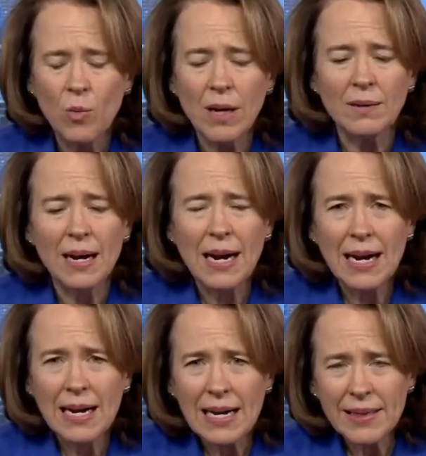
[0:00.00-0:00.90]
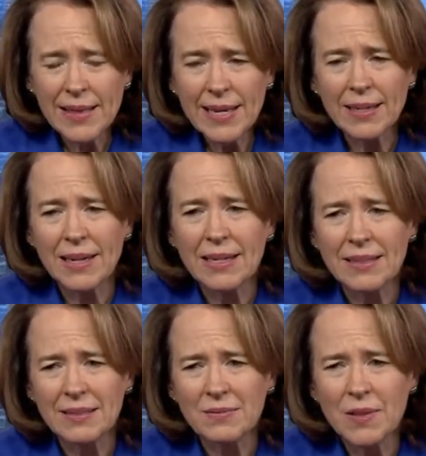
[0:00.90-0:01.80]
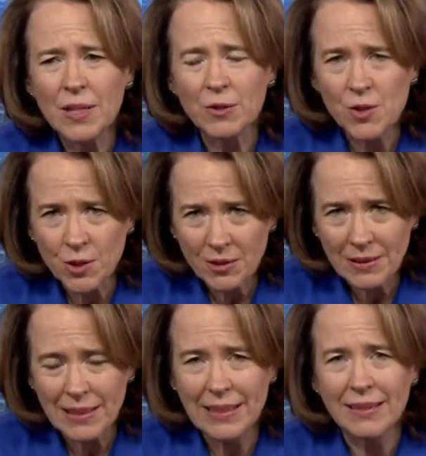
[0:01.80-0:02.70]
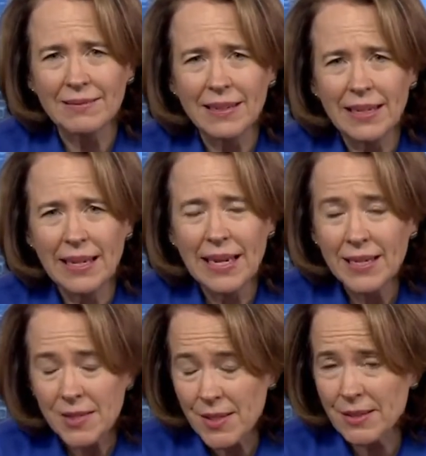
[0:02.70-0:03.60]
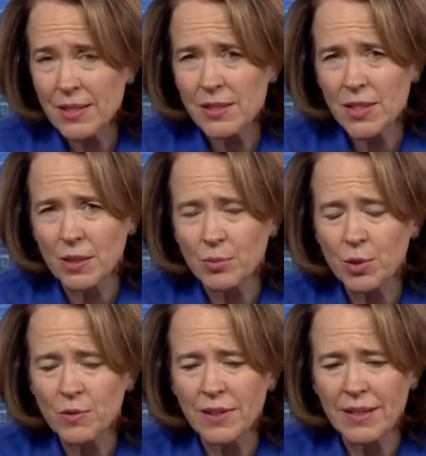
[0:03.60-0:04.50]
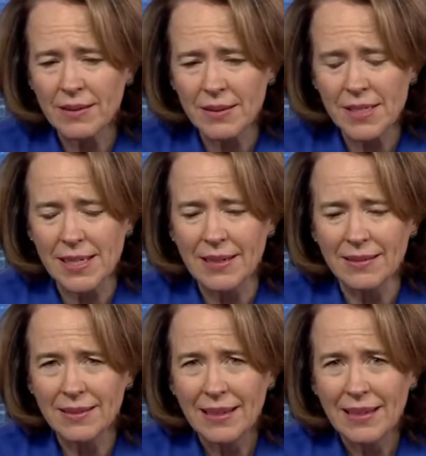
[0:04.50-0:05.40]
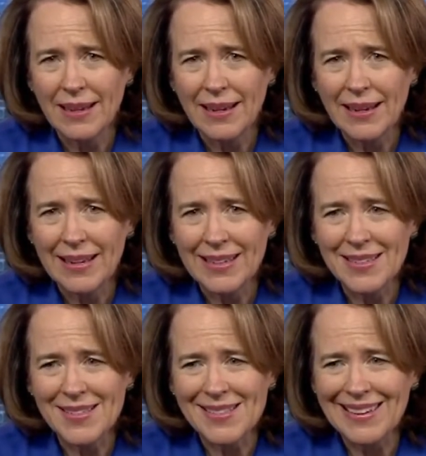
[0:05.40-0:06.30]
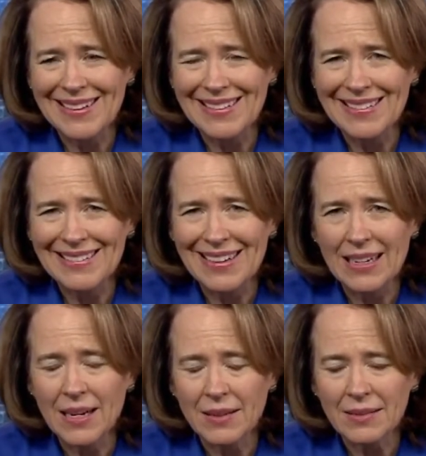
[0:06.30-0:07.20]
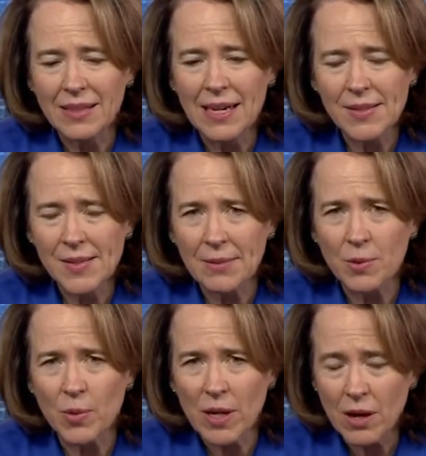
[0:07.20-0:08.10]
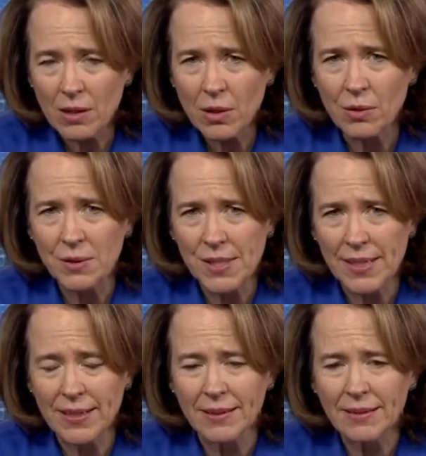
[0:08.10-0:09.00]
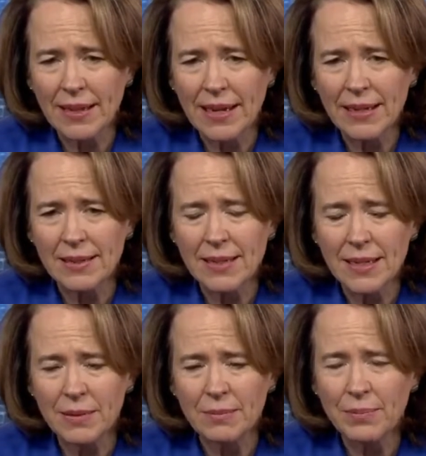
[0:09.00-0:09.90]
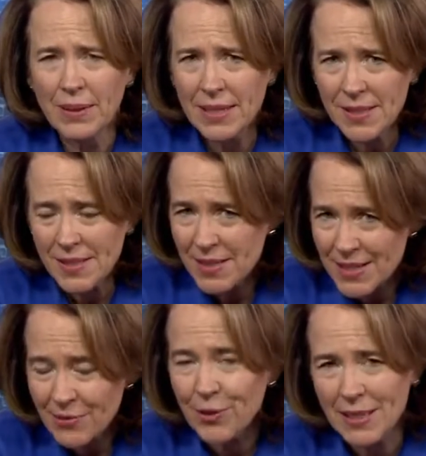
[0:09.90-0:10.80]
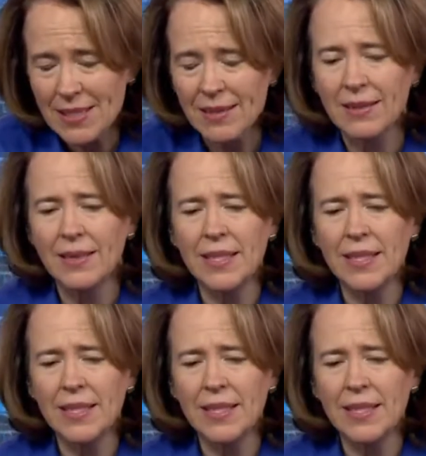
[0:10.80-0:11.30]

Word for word: Well, I think, uh, uh, you know, certainly innocent until proven guilty is uh, a, a, concept we all hold dear. And, um, but this is different.